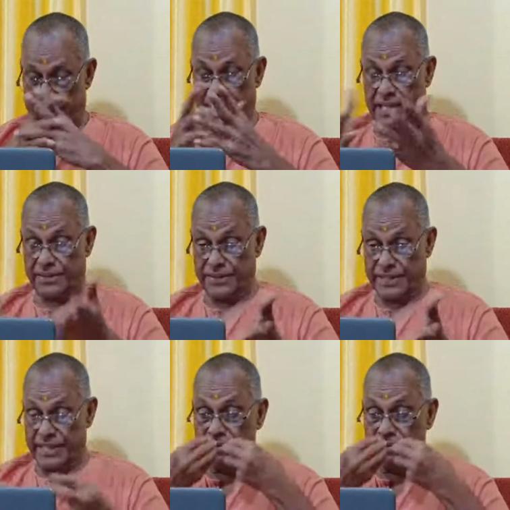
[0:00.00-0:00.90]
as we
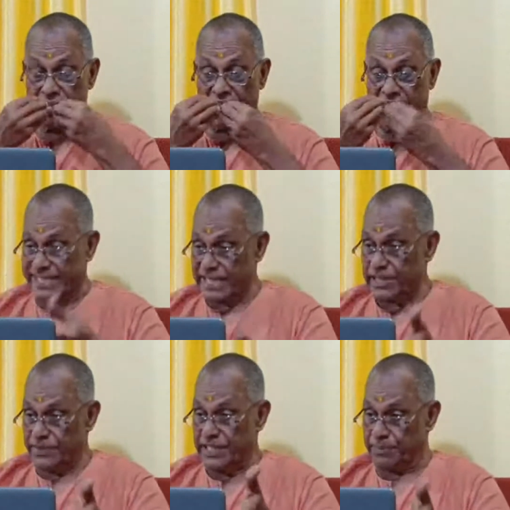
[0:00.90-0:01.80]
said, even the letters
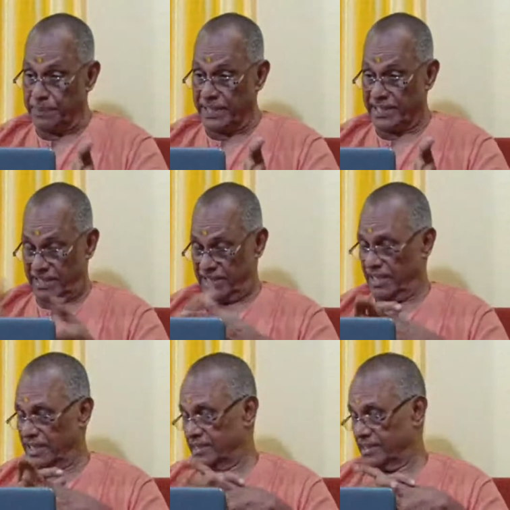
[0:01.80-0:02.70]
we speak,
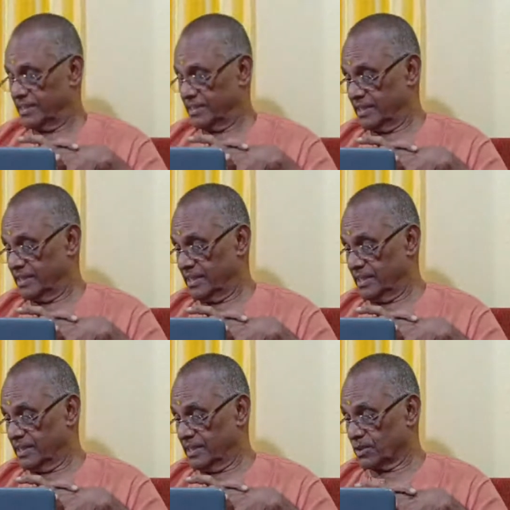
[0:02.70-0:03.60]

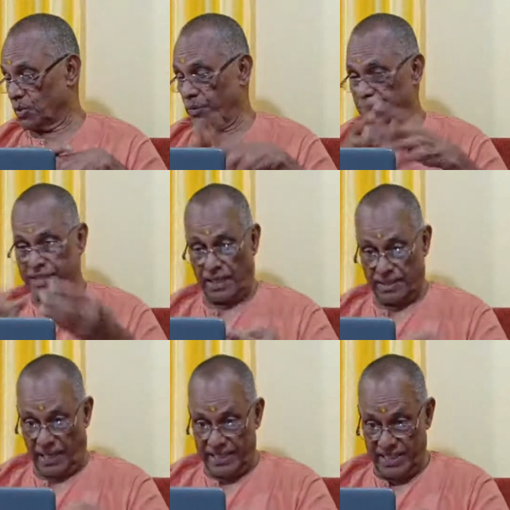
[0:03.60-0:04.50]
through which
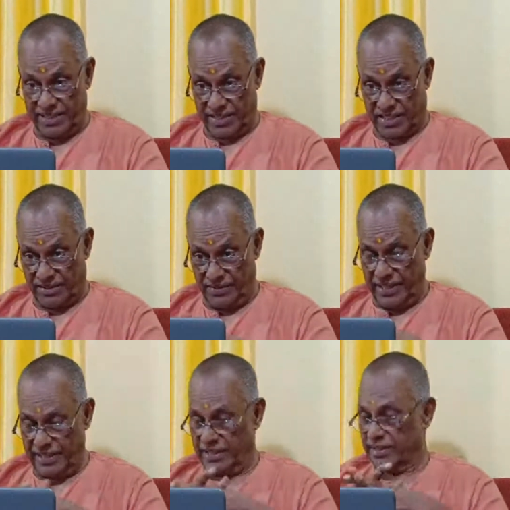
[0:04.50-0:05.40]
ideas are
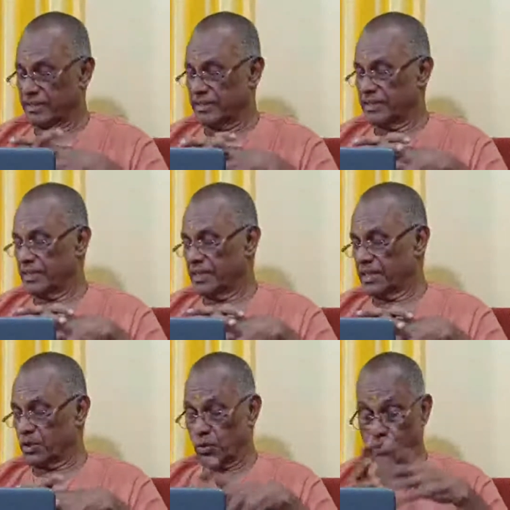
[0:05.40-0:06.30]
conveyed,
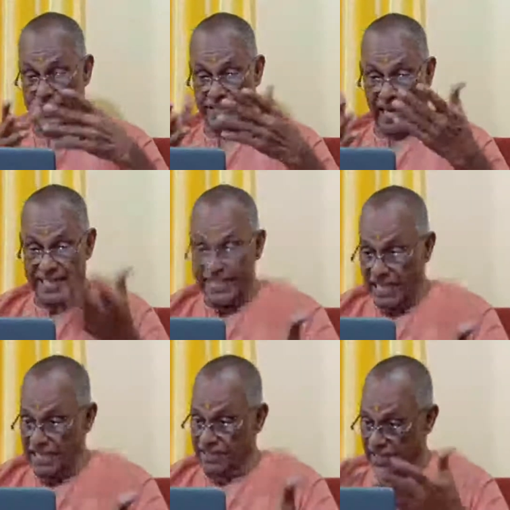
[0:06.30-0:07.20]
through which ideal
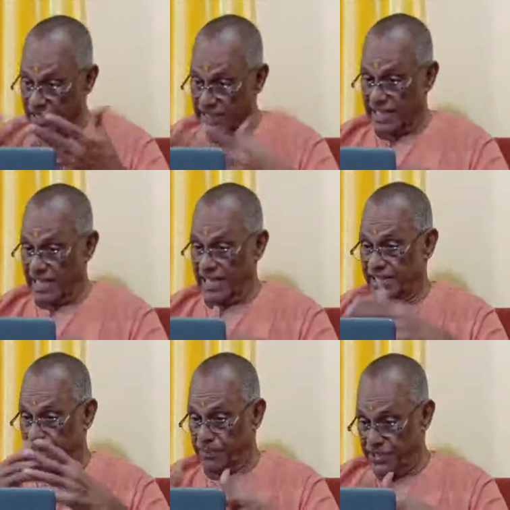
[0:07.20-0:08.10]
is recognized,
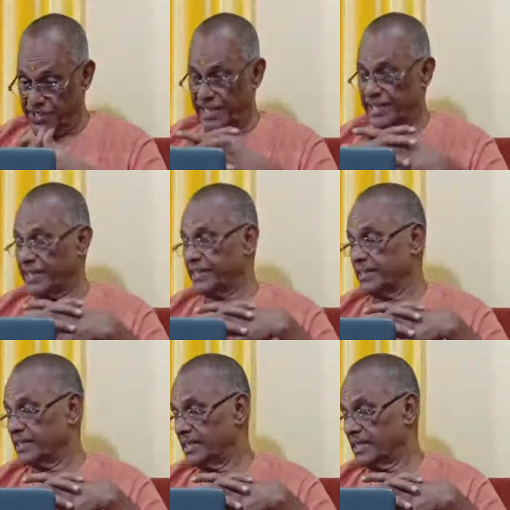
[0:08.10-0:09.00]
appreciated,
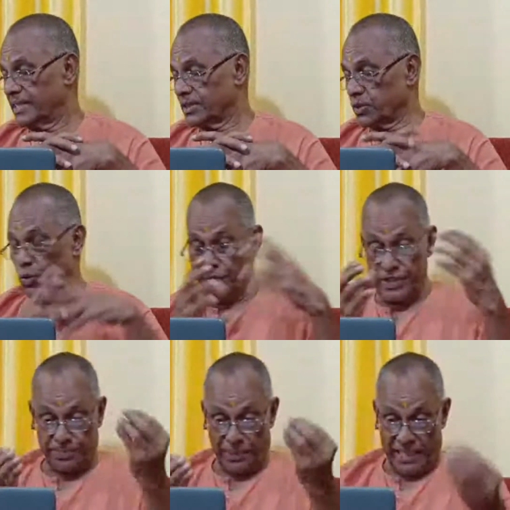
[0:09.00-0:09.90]
through
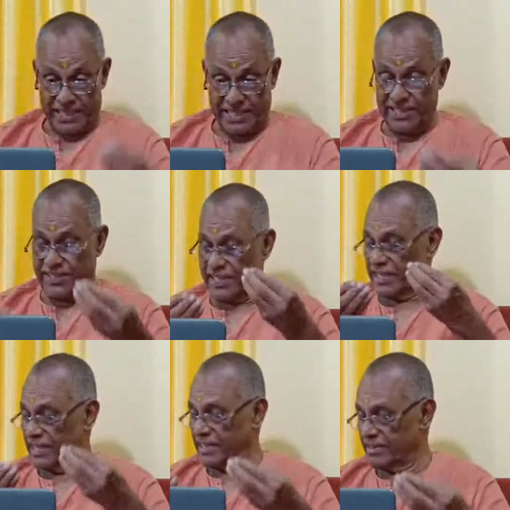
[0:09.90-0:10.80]
which practice and
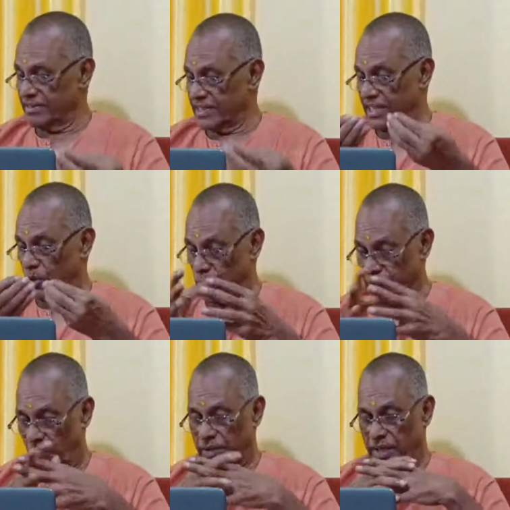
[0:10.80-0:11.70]
this thing goes
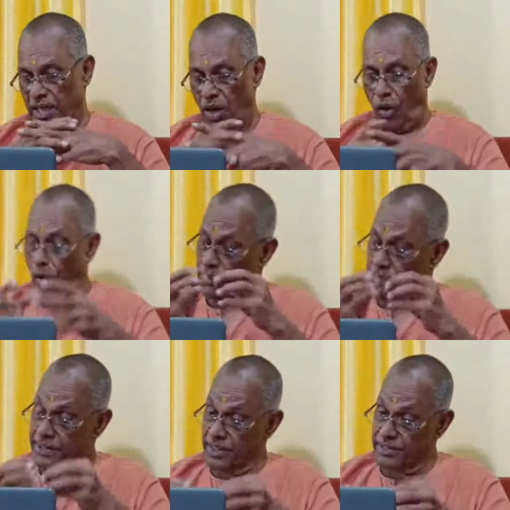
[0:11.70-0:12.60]
on, all
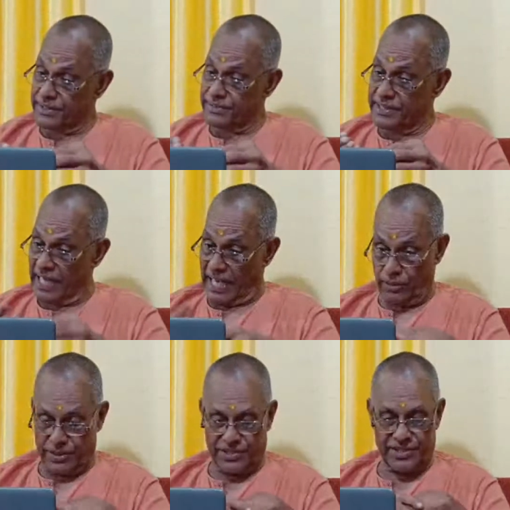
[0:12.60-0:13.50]
because of this
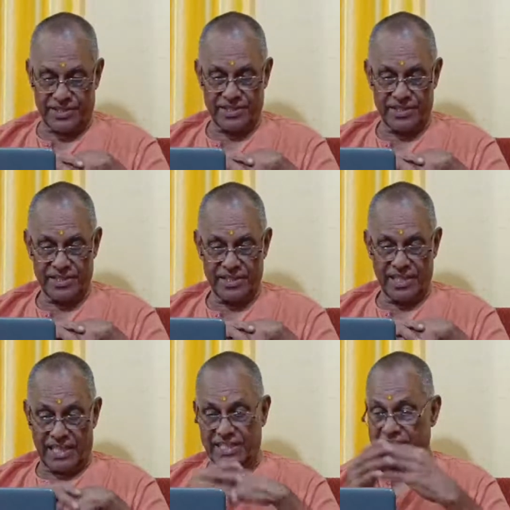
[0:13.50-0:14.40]
language.
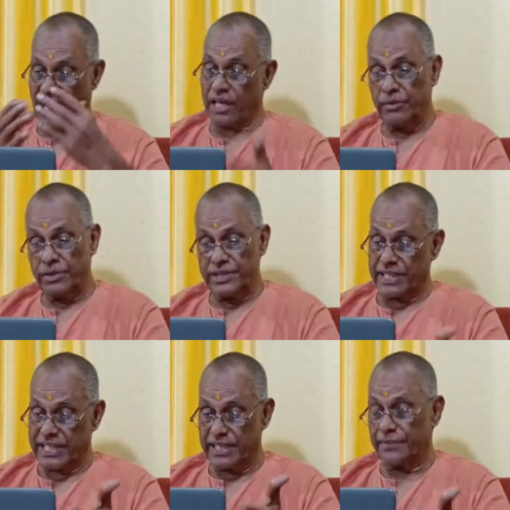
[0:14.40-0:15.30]
And this language is a
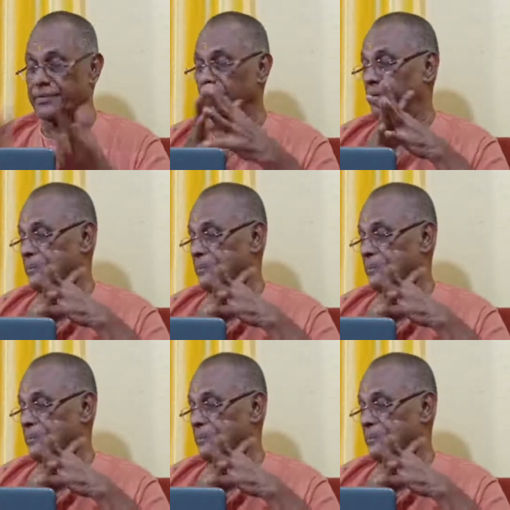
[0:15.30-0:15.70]
gift of Him.